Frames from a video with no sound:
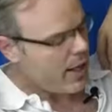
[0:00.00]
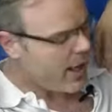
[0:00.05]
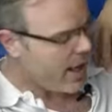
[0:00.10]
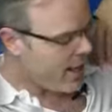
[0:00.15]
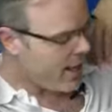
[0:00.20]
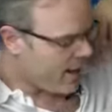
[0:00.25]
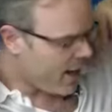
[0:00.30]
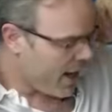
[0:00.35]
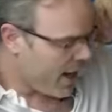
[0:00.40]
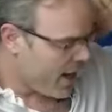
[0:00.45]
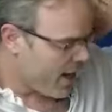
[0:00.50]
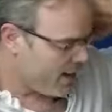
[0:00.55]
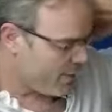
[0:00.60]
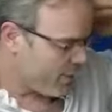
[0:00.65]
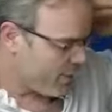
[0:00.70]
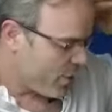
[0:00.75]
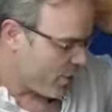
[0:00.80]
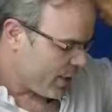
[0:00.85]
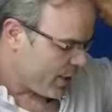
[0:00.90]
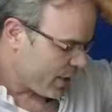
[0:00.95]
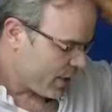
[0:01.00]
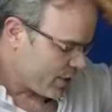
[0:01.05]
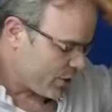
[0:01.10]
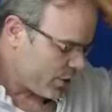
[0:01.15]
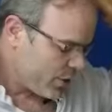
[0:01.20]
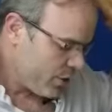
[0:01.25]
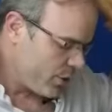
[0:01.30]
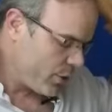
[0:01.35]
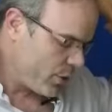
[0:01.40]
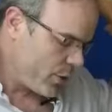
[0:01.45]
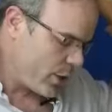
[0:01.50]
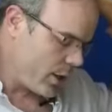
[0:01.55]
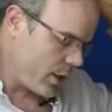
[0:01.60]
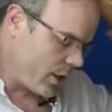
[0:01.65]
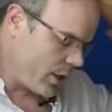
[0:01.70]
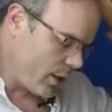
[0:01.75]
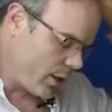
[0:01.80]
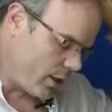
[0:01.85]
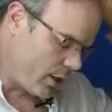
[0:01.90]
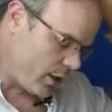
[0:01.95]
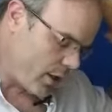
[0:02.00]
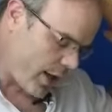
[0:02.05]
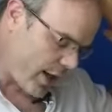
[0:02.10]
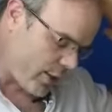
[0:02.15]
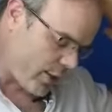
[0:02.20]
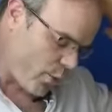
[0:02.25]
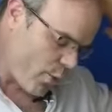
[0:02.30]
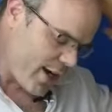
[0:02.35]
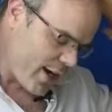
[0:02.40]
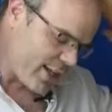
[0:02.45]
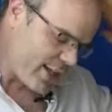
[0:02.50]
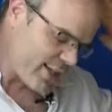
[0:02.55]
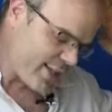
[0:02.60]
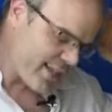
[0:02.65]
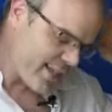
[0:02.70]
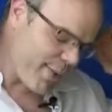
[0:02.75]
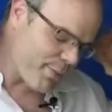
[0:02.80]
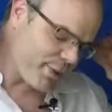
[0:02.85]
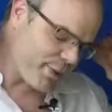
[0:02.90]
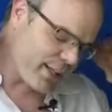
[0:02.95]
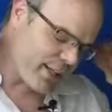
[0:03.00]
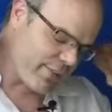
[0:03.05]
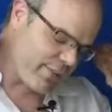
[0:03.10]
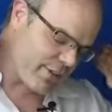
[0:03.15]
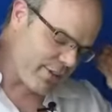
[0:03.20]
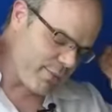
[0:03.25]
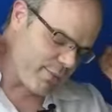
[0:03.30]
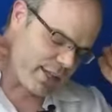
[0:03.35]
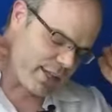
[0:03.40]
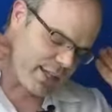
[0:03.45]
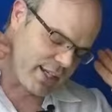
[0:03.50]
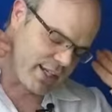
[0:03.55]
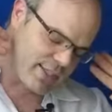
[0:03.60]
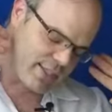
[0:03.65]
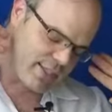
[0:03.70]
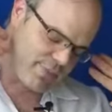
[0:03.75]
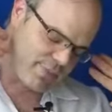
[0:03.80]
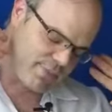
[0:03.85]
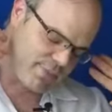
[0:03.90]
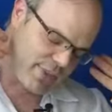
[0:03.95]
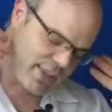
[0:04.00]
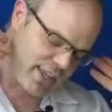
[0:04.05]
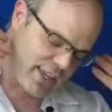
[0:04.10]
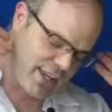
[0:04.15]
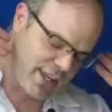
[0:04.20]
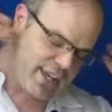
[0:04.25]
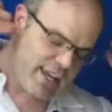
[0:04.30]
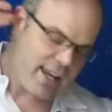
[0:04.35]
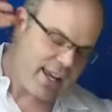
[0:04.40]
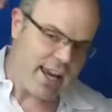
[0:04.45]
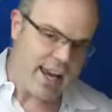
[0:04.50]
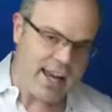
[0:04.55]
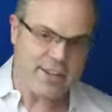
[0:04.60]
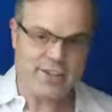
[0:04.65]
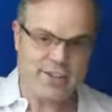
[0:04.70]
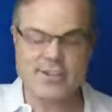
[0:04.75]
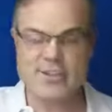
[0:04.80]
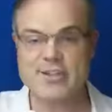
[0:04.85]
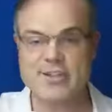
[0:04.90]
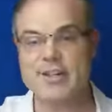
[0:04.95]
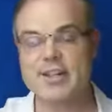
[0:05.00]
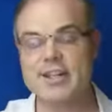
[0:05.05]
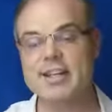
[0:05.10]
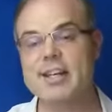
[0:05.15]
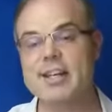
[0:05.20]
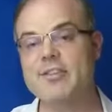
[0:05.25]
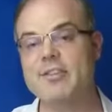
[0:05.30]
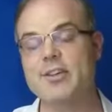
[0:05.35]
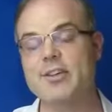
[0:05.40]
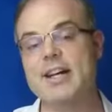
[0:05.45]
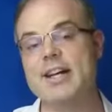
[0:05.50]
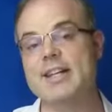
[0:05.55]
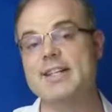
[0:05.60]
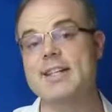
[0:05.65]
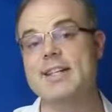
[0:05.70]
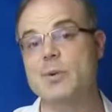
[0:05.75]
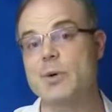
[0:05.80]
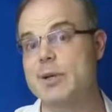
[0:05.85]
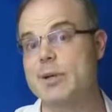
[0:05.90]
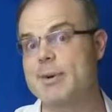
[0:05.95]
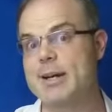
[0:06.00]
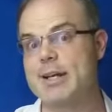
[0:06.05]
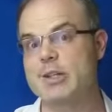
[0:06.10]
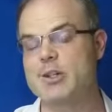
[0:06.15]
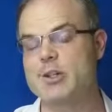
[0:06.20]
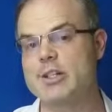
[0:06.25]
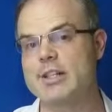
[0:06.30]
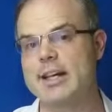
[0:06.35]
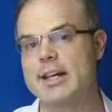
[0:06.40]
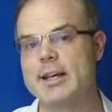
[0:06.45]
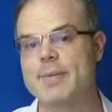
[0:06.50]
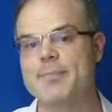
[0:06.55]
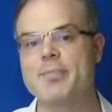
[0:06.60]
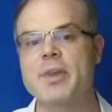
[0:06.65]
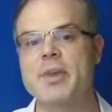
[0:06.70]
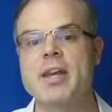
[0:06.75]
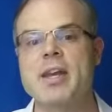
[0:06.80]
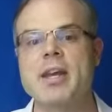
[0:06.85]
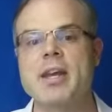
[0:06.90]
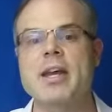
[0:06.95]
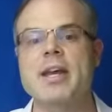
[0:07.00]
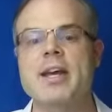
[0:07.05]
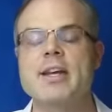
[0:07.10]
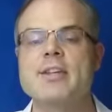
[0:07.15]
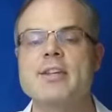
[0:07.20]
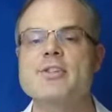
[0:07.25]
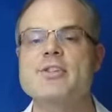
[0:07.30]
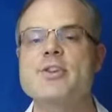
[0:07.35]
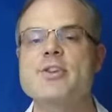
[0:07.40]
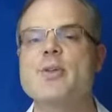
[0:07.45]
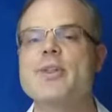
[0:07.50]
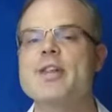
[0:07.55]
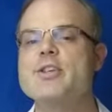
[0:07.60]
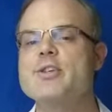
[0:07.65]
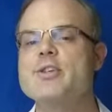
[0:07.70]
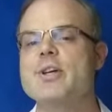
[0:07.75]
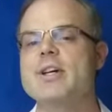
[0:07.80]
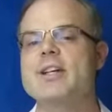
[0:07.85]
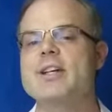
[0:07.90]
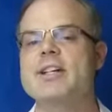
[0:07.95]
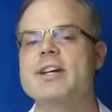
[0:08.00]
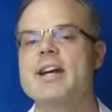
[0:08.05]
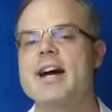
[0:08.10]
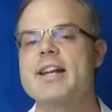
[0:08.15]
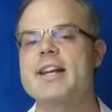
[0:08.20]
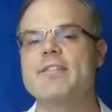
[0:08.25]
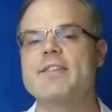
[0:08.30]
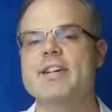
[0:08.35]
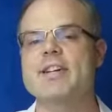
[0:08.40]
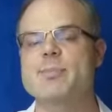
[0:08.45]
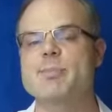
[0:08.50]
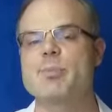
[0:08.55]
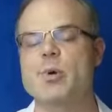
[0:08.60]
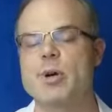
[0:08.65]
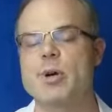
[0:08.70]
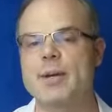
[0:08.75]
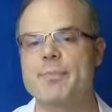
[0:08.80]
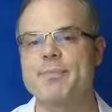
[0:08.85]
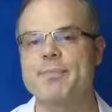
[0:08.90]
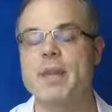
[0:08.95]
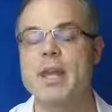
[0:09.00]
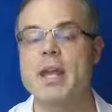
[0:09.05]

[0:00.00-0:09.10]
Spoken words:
and I am going to unwind separately from this, and just to give you an idea what it might look like, so that you can kind of explore it.